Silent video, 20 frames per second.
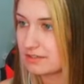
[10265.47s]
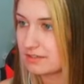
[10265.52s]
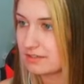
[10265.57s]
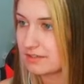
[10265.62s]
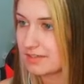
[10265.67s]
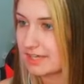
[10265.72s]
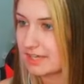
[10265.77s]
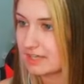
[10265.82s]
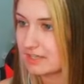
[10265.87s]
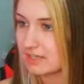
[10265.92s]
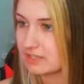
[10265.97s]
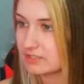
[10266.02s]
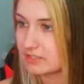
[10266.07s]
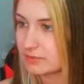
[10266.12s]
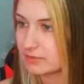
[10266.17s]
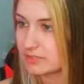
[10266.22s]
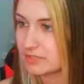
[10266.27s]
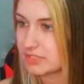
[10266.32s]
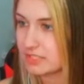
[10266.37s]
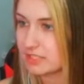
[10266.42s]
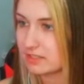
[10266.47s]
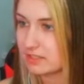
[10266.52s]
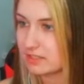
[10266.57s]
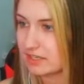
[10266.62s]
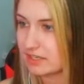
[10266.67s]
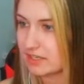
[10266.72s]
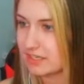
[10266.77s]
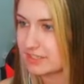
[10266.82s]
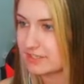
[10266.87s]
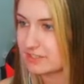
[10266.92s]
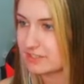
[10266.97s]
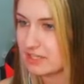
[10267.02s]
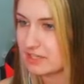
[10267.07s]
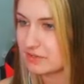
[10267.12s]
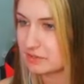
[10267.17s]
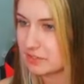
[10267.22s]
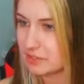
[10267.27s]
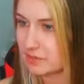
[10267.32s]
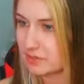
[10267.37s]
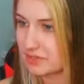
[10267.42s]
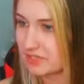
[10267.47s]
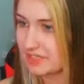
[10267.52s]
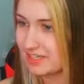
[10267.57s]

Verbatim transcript: that uh, don't sink, I guess. I don't know.